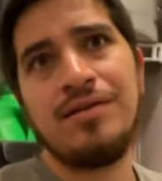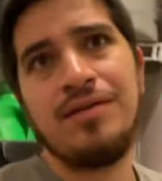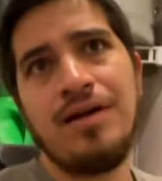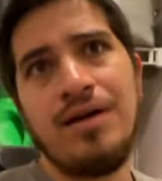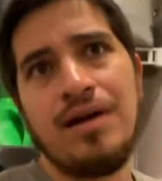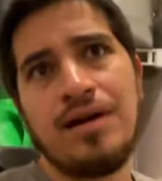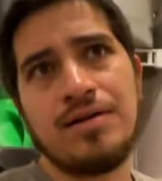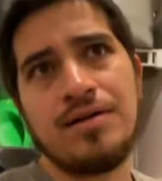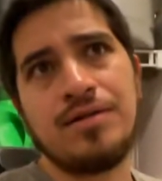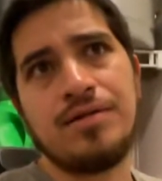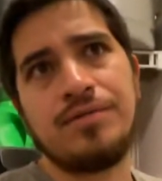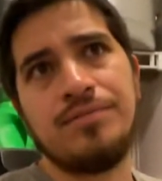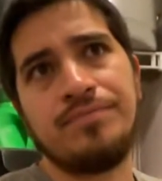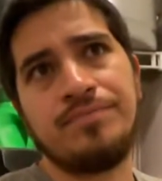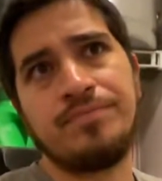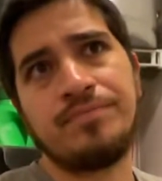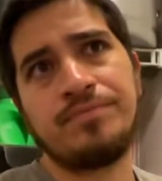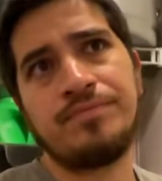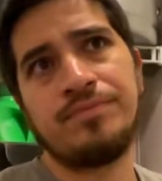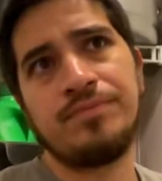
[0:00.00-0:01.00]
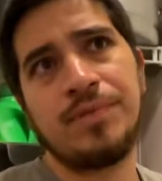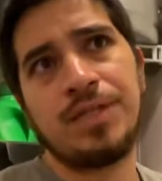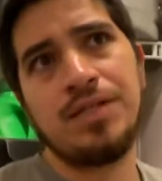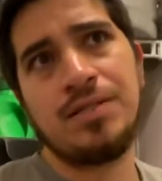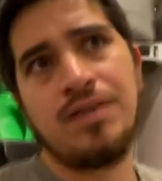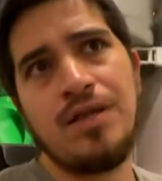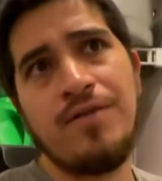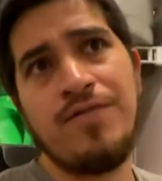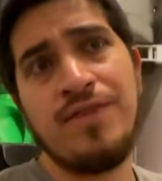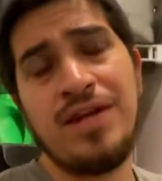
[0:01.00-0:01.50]
Um,
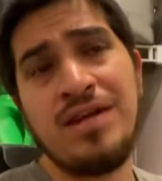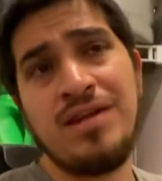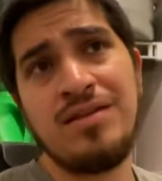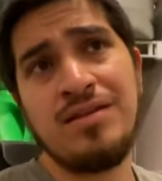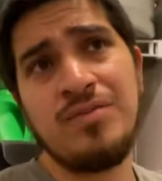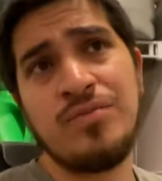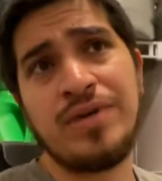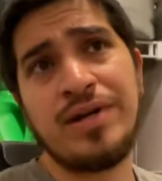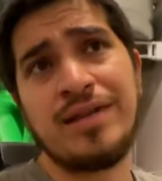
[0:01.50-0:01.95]
if anything, what